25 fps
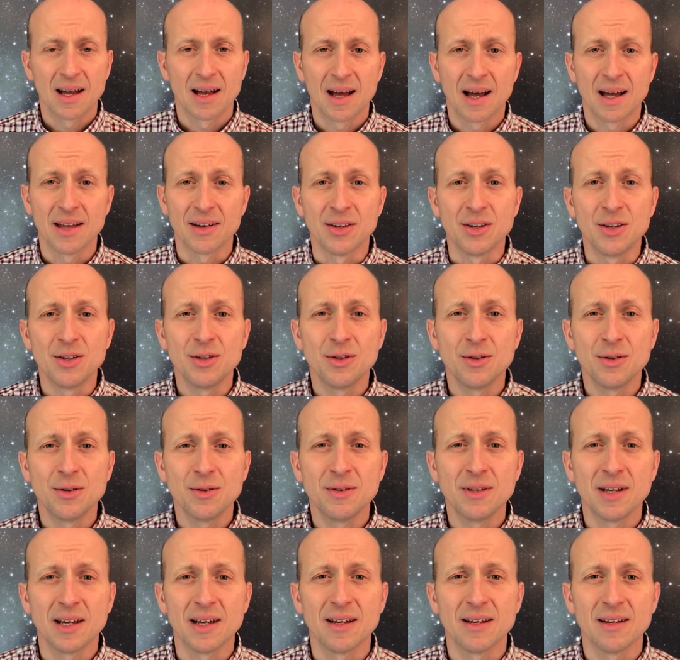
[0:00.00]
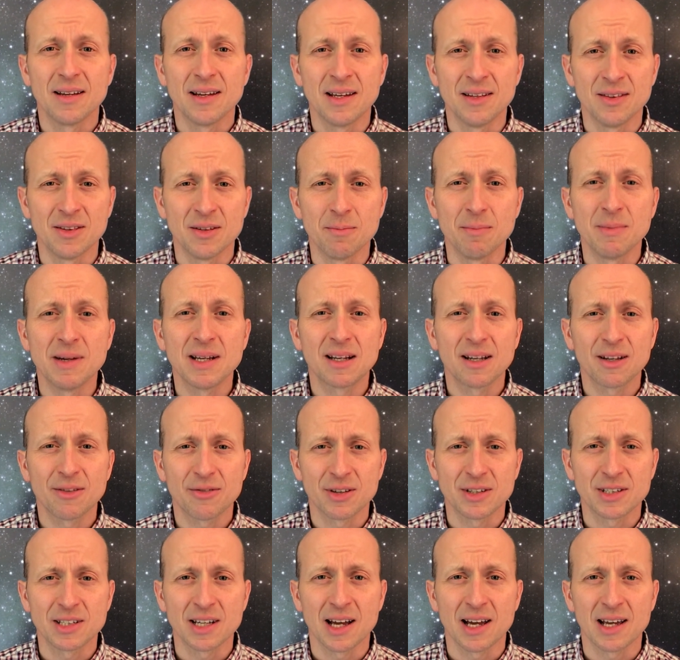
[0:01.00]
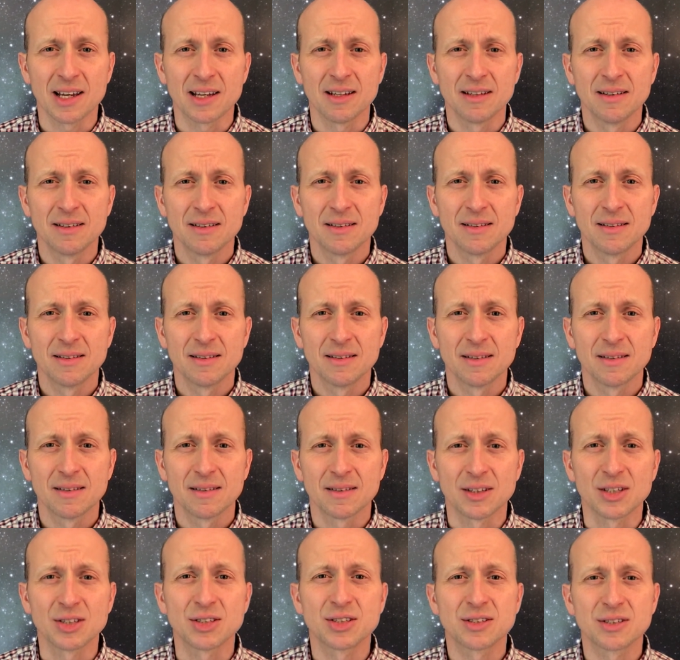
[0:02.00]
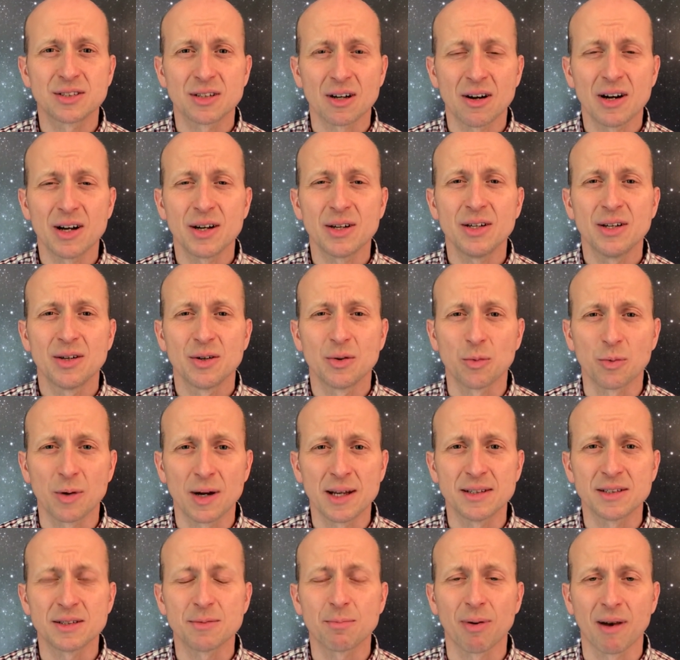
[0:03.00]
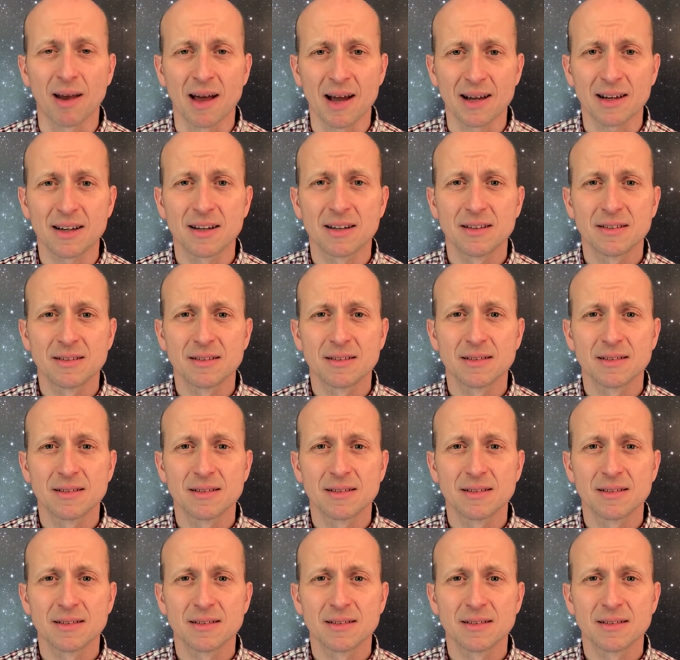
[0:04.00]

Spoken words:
At noon, in the middle of the day, the sky went black.